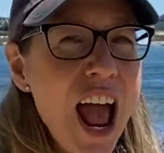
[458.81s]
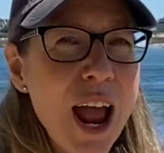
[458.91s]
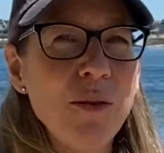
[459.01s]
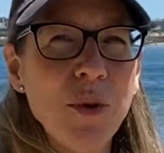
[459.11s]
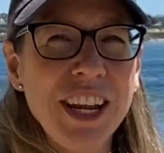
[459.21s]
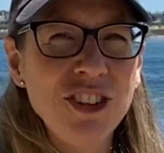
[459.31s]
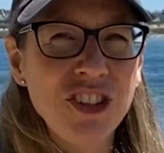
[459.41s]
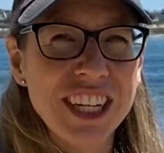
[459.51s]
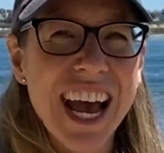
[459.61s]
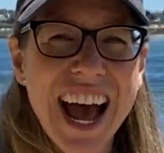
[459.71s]
And when
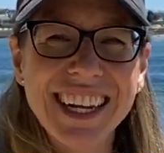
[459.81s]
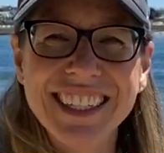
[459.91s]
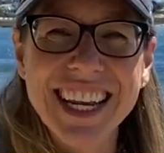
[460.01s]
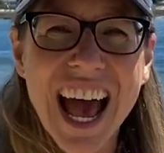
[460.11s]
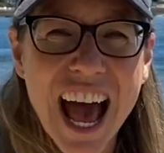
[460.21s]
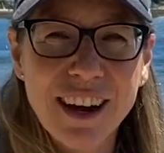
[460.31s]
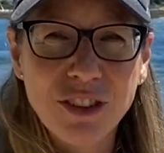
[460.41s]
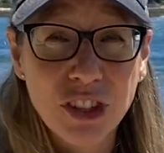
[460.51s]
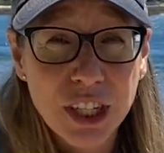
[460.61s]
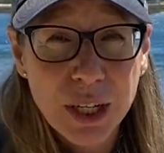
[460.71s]
she got
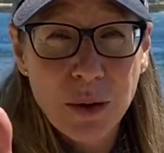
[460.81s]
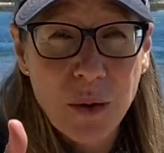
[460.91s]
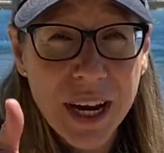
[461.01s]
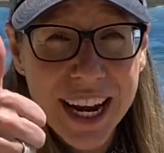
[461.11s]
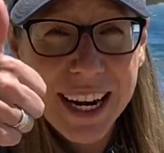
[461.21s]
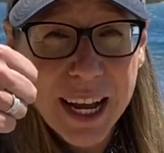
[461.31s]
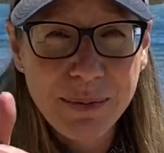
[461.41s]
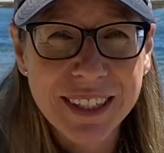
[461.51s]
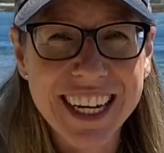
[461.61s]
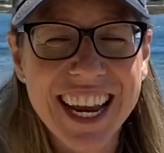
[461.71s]
tired, she went
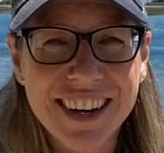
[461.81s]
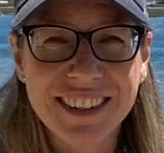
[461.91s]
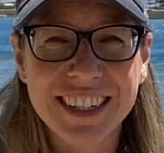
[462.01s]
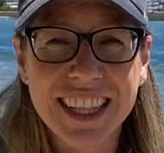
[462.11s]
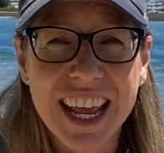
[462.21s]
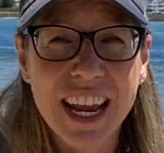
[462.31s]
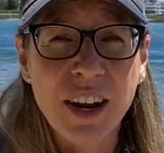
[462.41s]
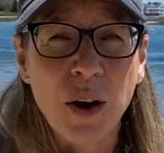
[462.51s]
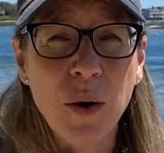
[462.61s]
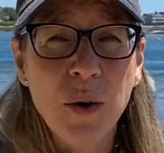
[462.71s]
upstairs and
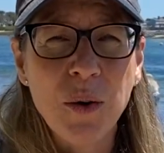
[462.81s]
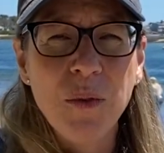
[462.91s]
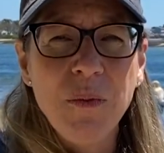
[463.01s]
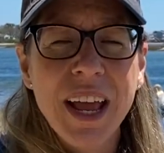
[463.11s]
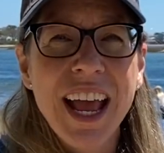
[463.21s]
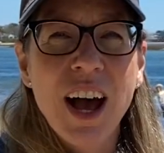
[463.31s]
then home,